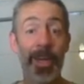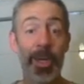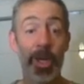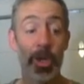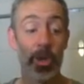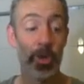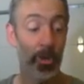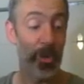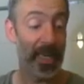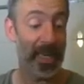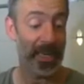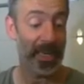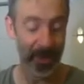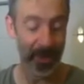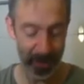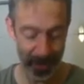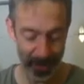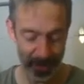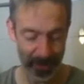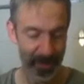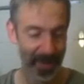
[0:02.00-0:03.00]

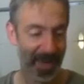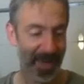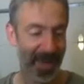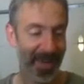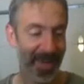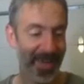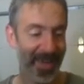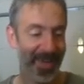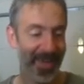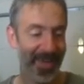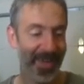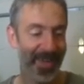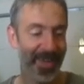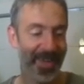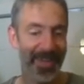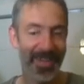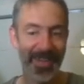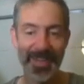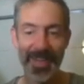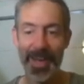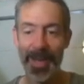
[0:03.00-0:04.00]
Greetings.
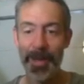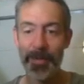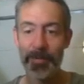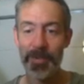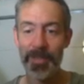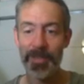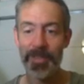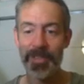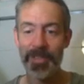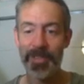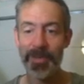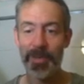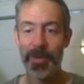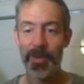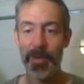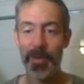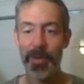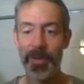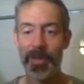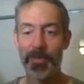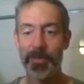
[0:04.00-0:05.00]
I'm just
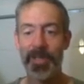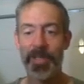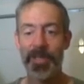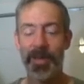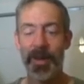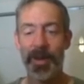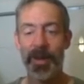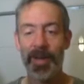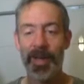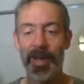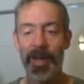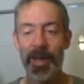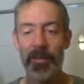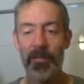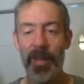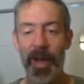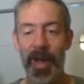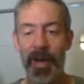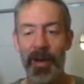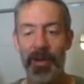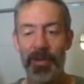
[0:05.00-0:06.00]
going to be talking
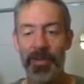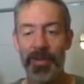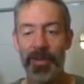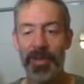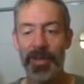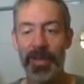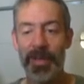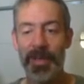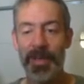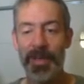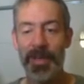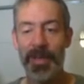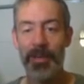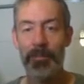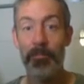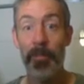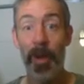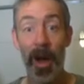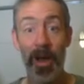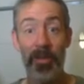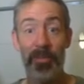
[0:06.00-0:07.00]
about the
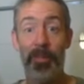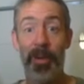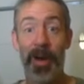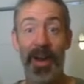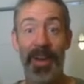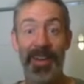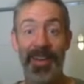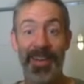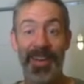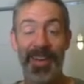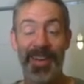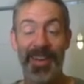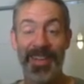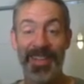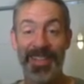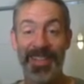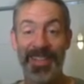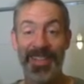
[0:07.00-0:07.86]
Mothbot.